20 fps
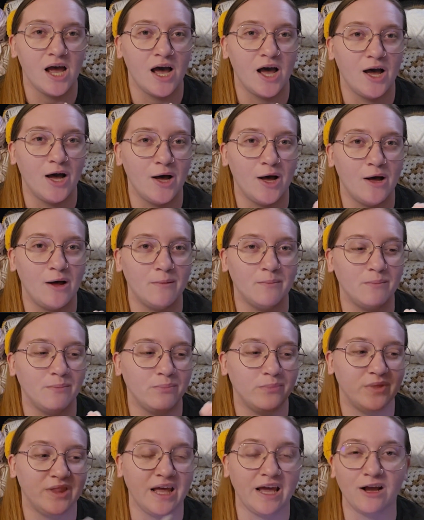
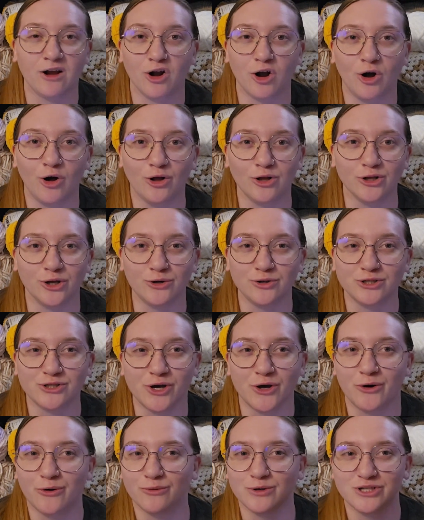they are all no
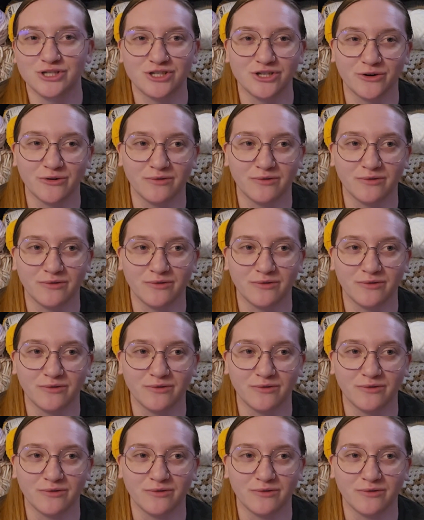sew so